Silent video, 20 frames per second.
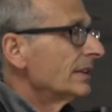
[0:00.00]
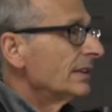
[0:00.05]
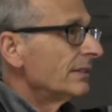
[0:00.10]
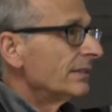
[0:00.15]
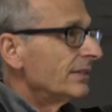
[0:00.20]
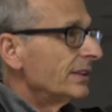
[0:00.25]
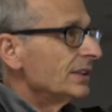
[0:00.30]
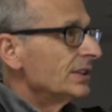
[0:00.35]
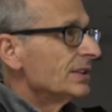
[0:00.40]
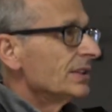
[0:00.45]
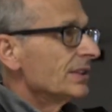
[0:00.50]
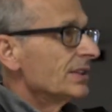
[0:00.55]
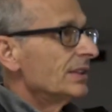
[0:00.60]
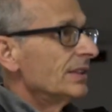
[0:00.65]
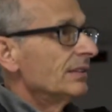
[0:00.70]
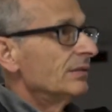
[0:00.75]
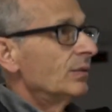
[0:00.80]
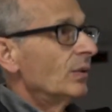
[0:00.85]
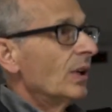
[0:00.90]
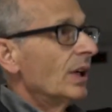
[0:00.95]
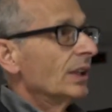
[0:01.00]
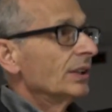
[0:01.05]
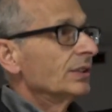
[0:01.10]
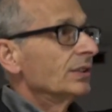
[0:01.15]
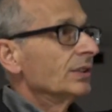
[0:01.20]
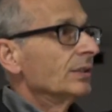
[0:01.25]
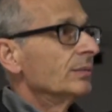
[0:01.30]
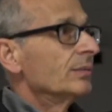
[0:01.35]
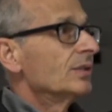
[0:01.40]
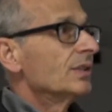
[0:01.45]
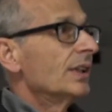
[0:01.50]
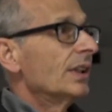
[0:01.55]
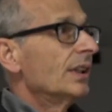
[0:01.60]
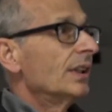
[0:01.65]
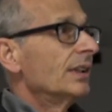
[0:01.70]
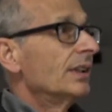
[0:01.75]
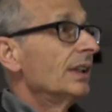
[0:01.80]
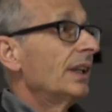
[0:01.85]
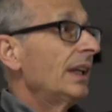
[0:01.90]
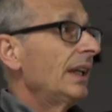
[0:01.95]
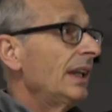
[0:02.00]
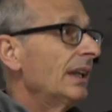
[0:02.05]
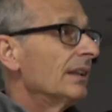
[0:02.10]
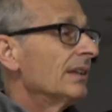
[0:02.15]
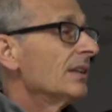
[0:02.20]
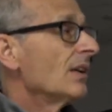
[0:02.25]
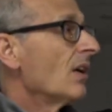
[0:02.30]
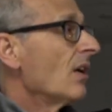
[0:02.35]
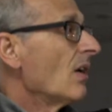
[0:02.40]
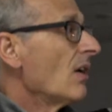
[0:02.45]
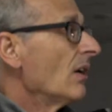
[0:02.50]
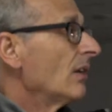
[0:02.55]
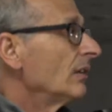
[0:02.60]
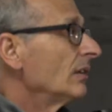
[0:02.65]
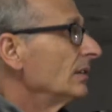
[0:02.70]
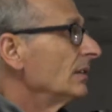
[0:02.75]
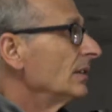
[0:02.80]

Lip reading: deficiency of washrooms in the hall.